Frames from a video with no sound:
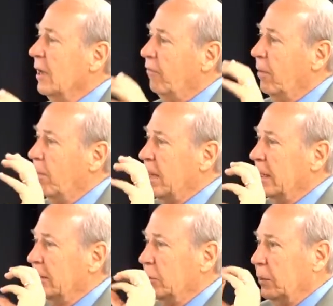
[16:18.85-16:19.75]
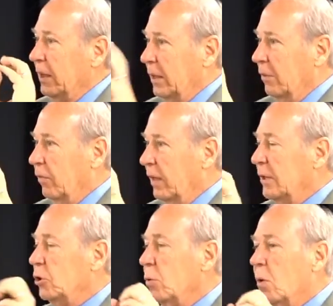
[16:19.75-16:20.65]
from being to an
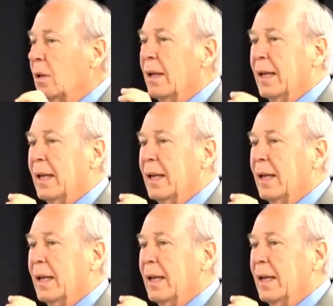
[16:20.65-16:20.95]
individual,